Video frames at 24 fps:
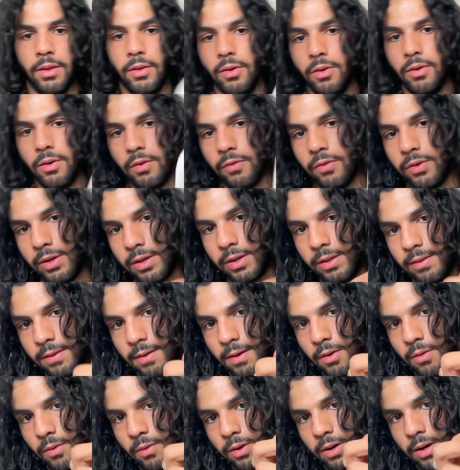know if you can
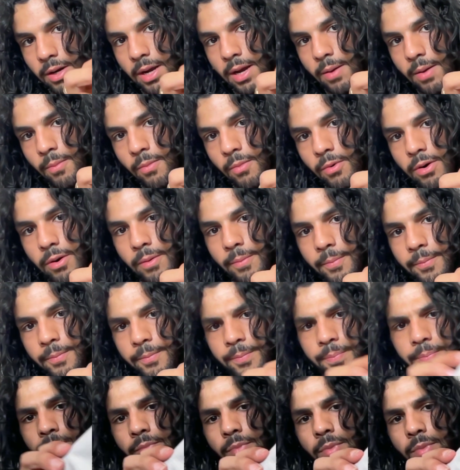tell on camera,
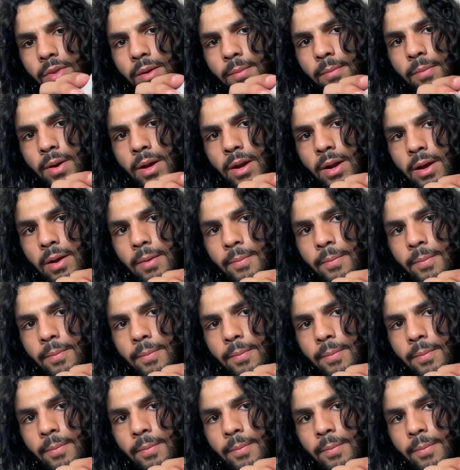but